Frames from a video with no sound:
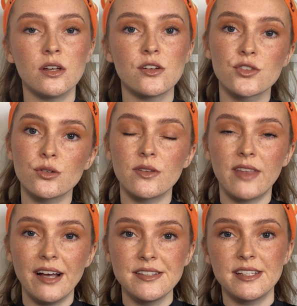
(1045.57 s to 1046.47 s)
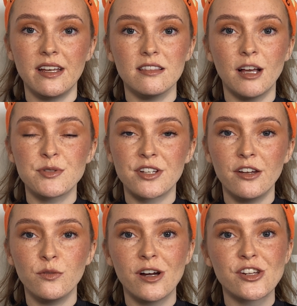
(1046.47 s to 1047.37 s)
So that is the lips
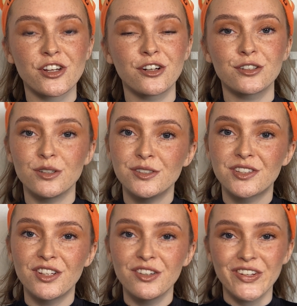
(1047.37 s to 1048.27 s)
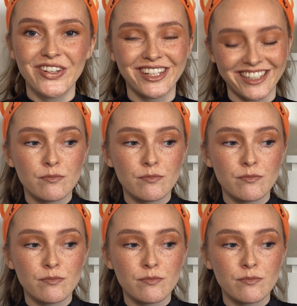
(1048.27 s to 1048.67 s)
done, which concludes the look.